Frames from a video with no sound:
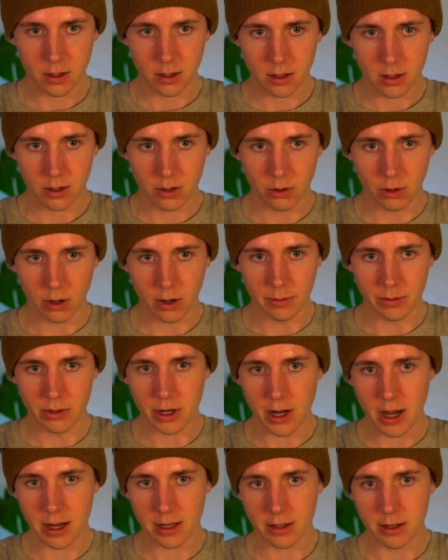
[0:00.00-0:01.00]
Your
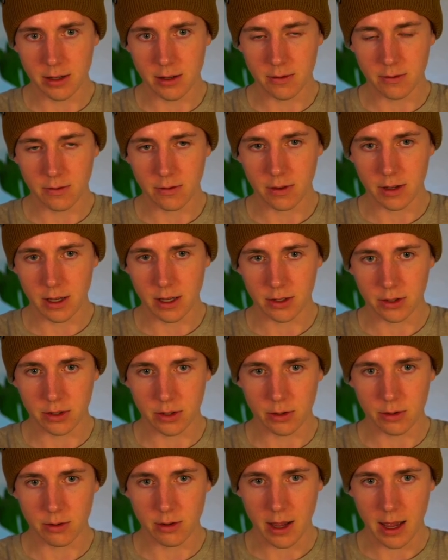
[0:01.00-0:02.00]
objective is
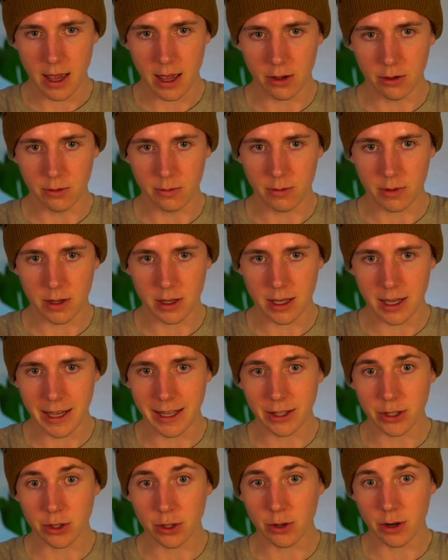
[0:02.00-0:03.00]
to help me
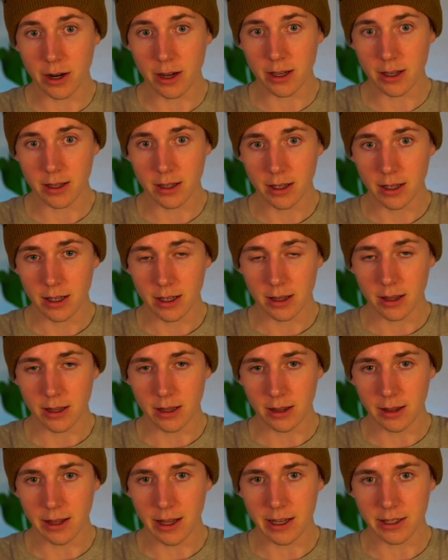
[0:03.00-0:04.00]
integrate the
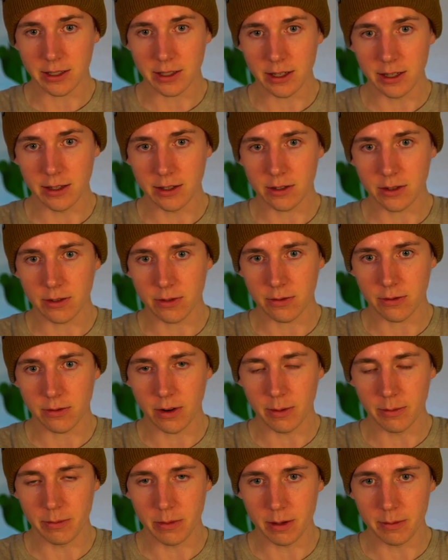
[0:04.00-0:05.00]
lessons
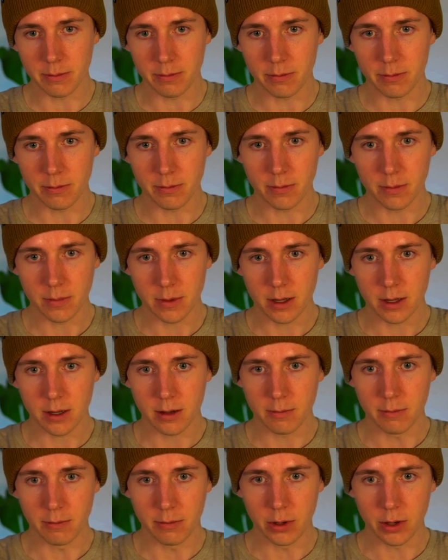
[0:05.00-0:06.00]
from the
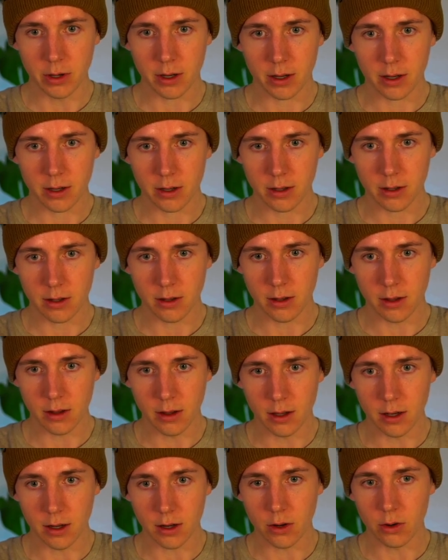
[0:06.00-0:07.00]
book
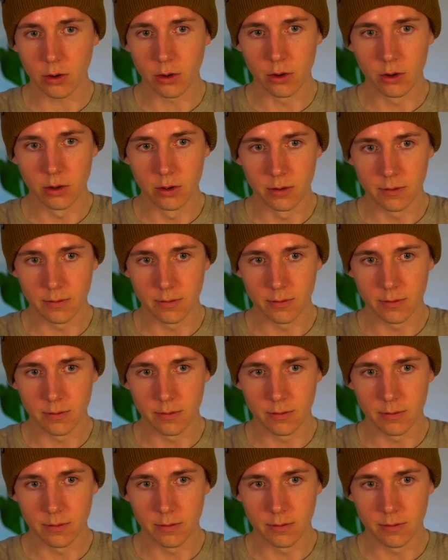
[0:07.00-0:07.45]
The Goal